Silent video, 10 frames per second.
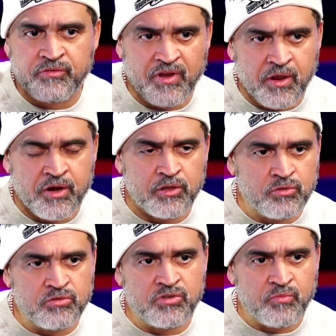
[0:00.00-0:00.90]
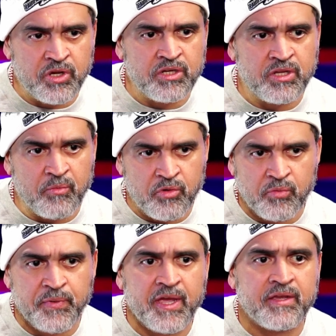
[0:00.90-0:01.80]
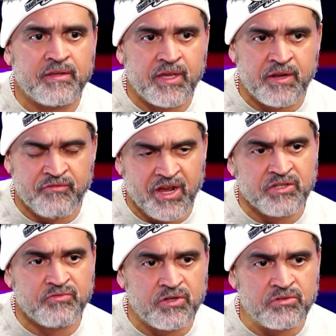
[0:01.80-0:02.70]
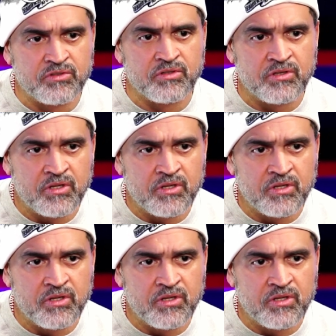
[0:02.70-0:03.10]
If I'm going to lose the money, I'm going to pay, and vice versa.